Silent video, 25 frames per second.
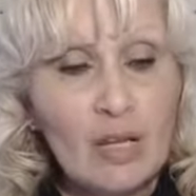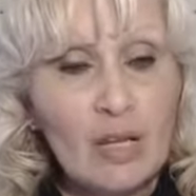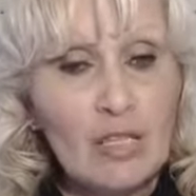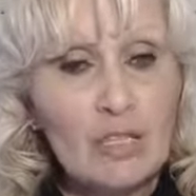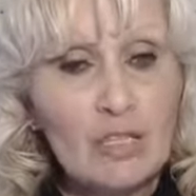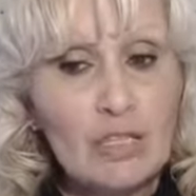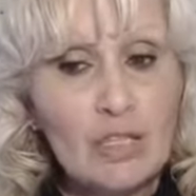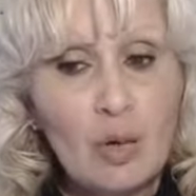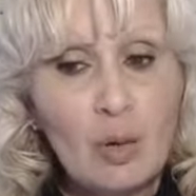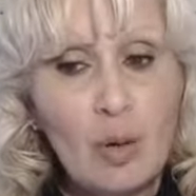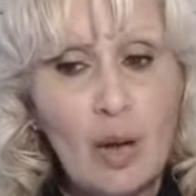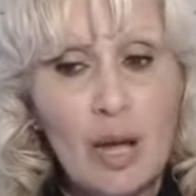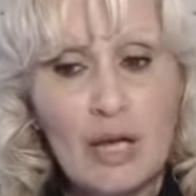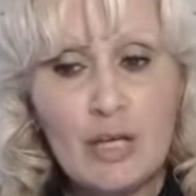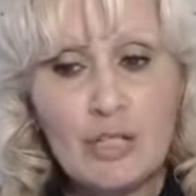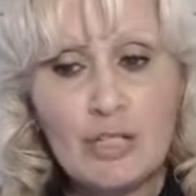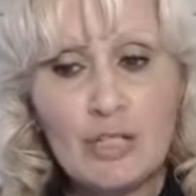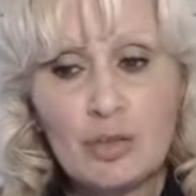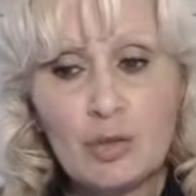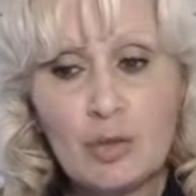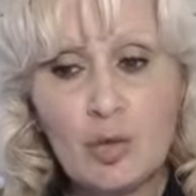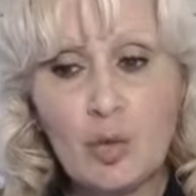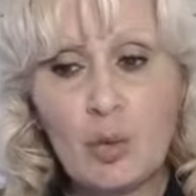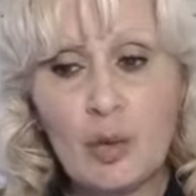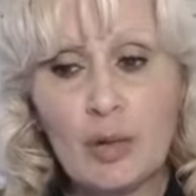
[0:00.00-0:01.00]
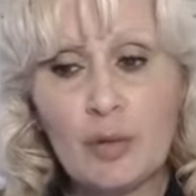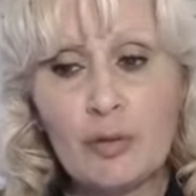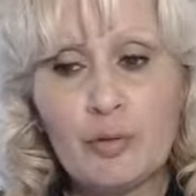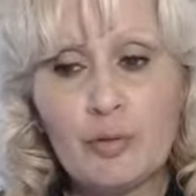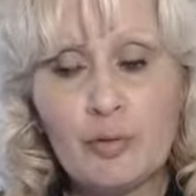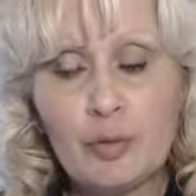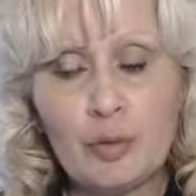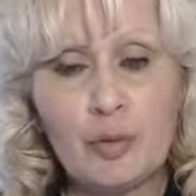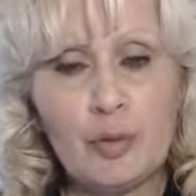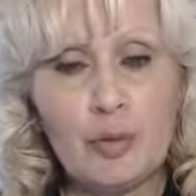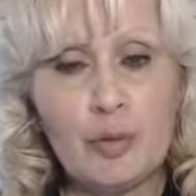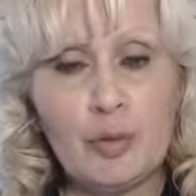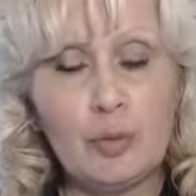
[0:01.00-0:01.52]
So, as you're going
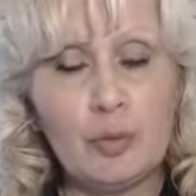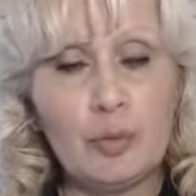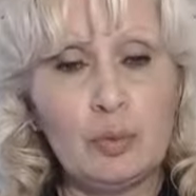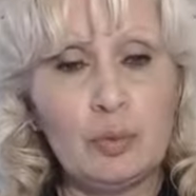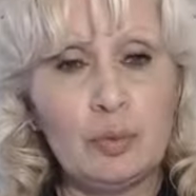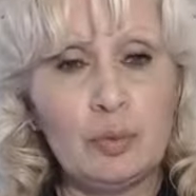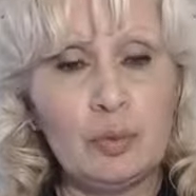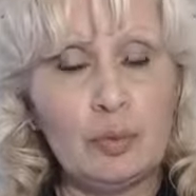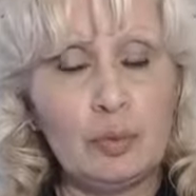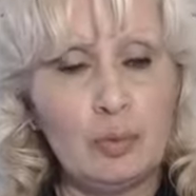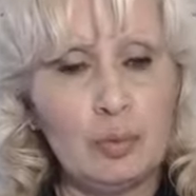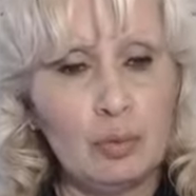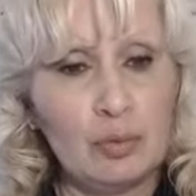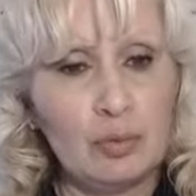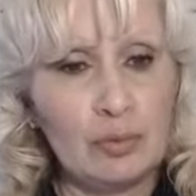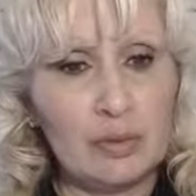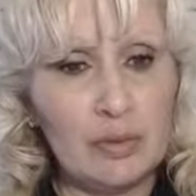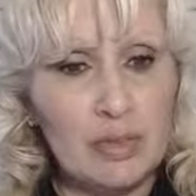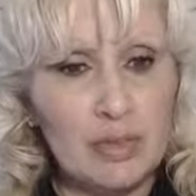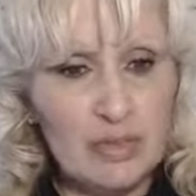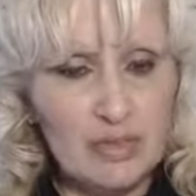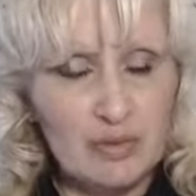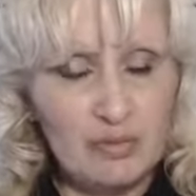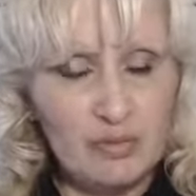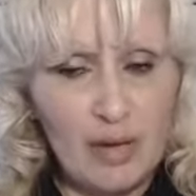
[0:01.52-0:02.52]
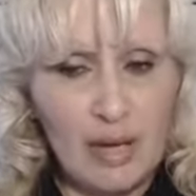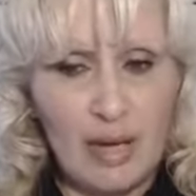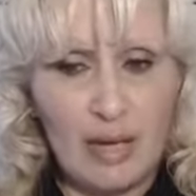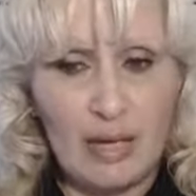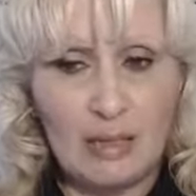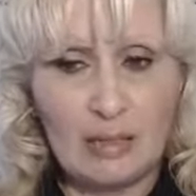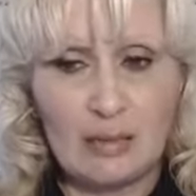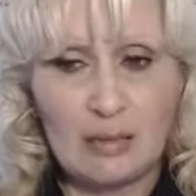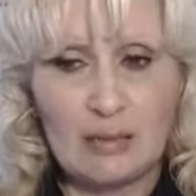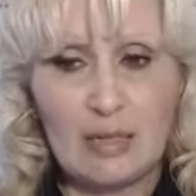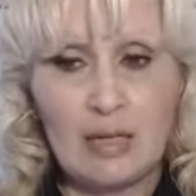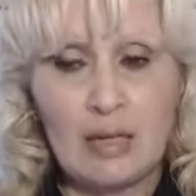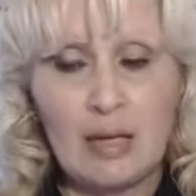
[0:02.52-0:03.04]
through this
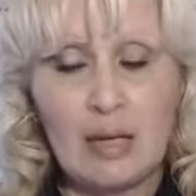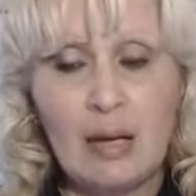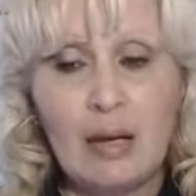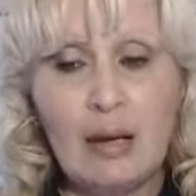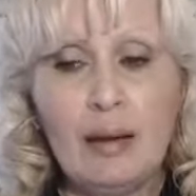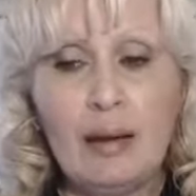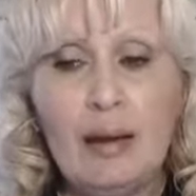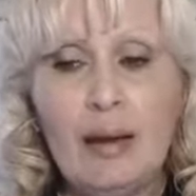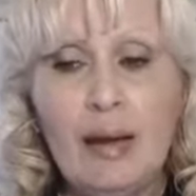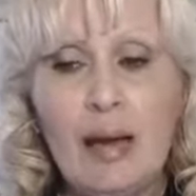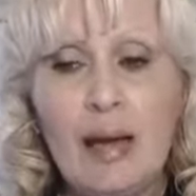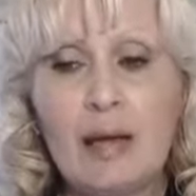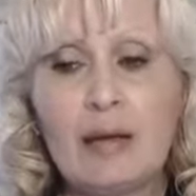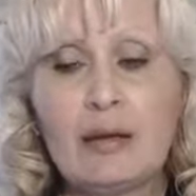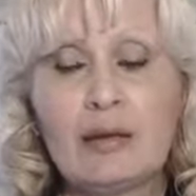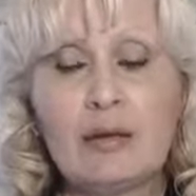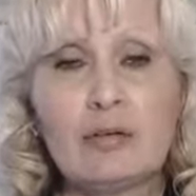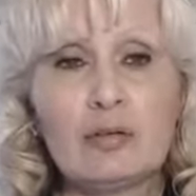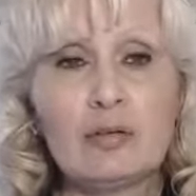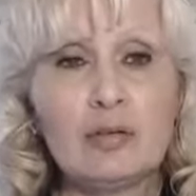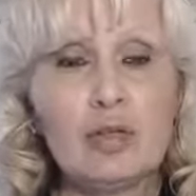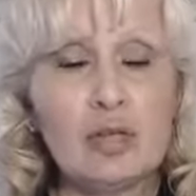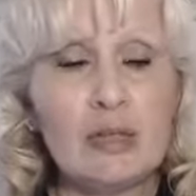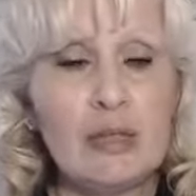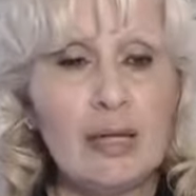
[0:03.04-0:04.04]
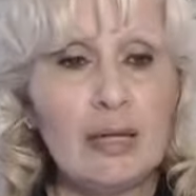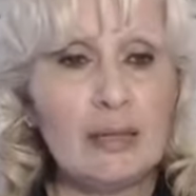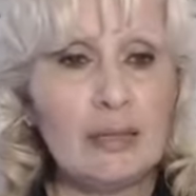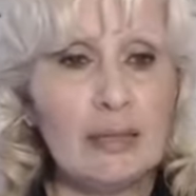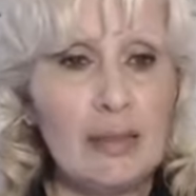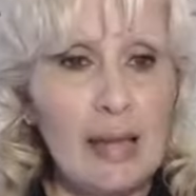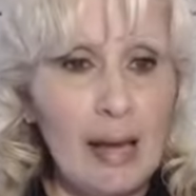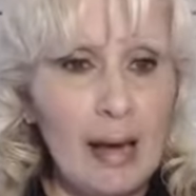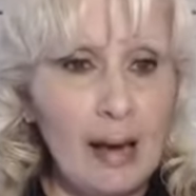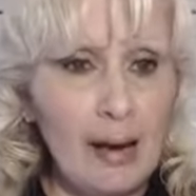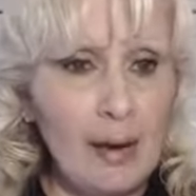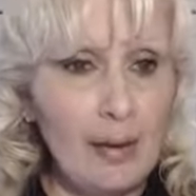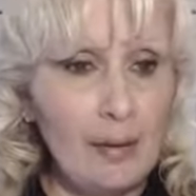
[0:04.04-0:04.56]
phase and you're looking
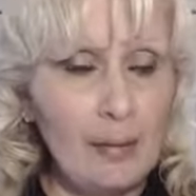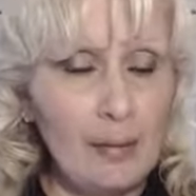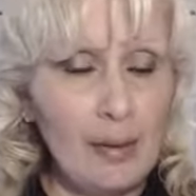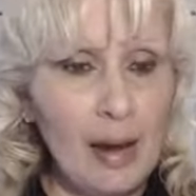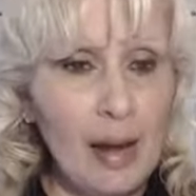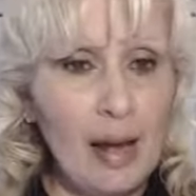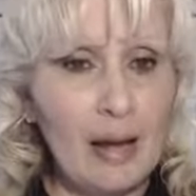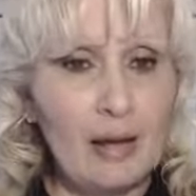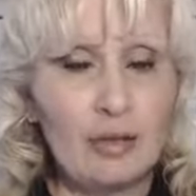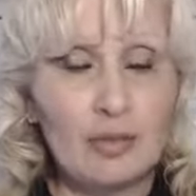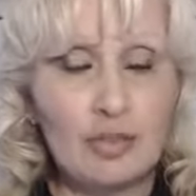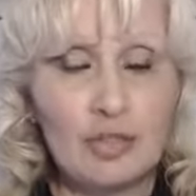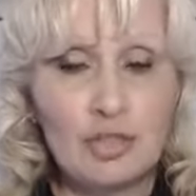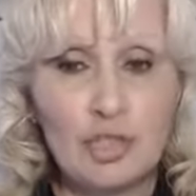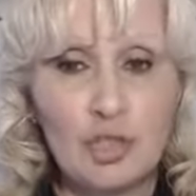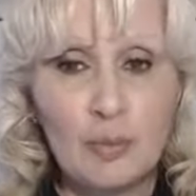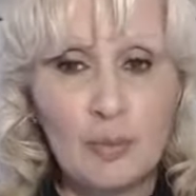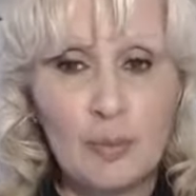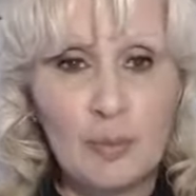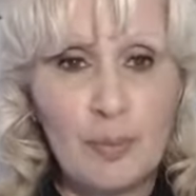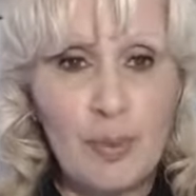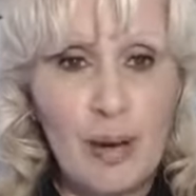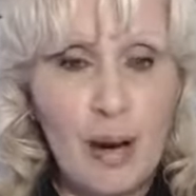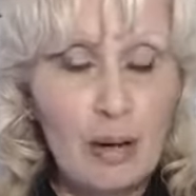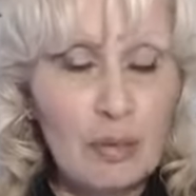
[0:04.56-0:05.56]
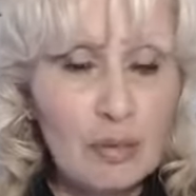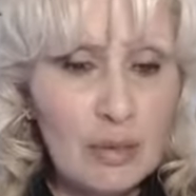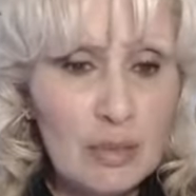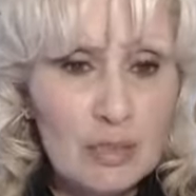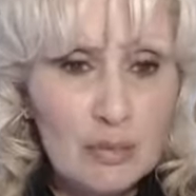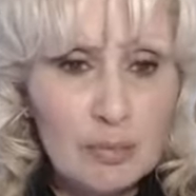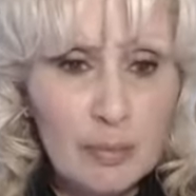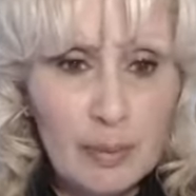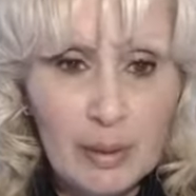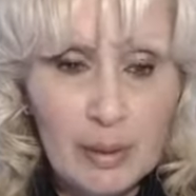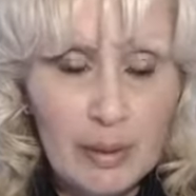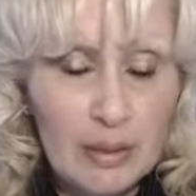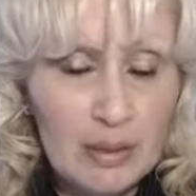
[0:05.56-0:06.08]
now at your superpower as
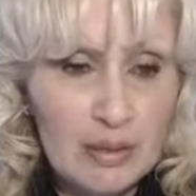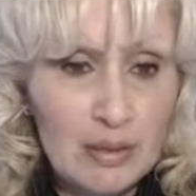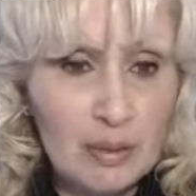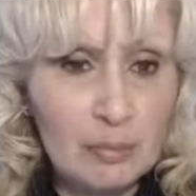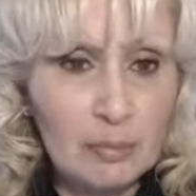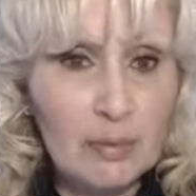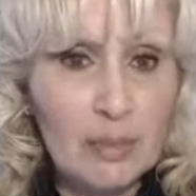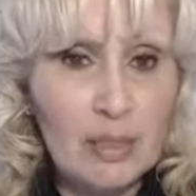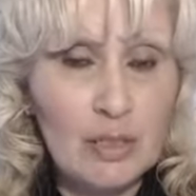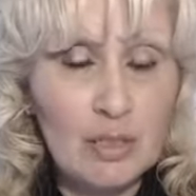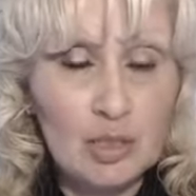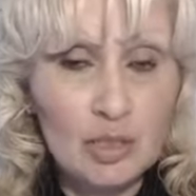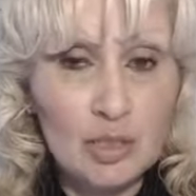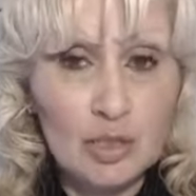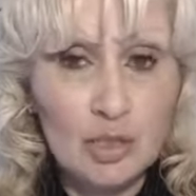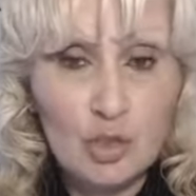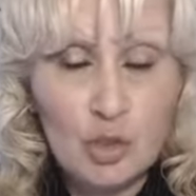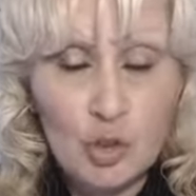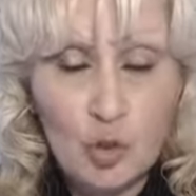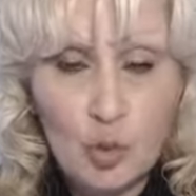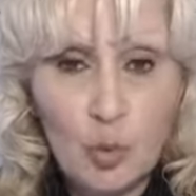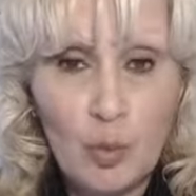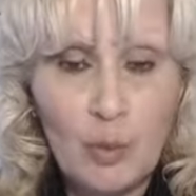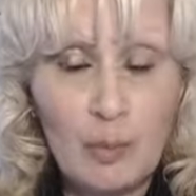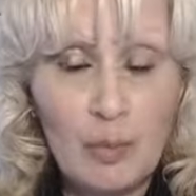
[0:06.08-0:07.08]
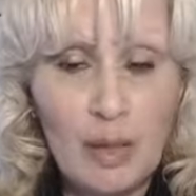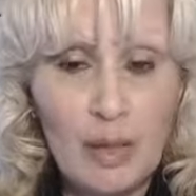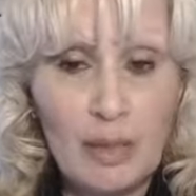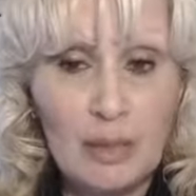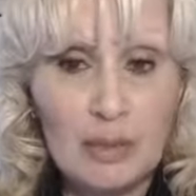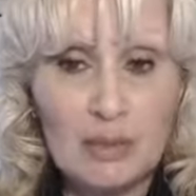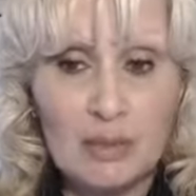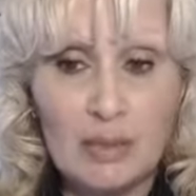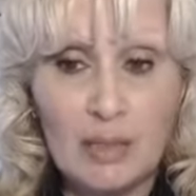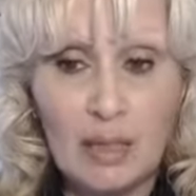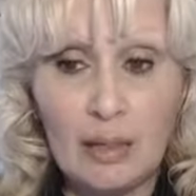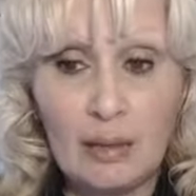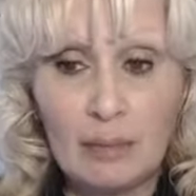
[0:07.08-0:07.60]
being something so
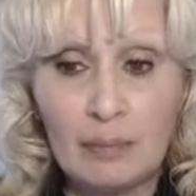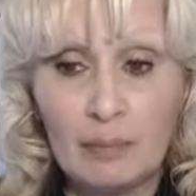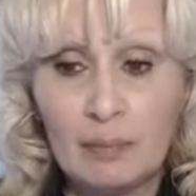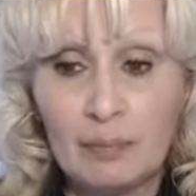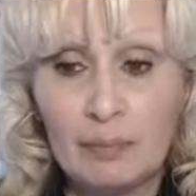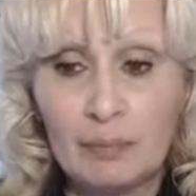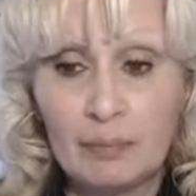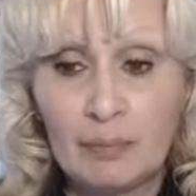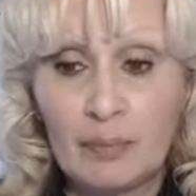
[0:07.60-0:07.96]
amazing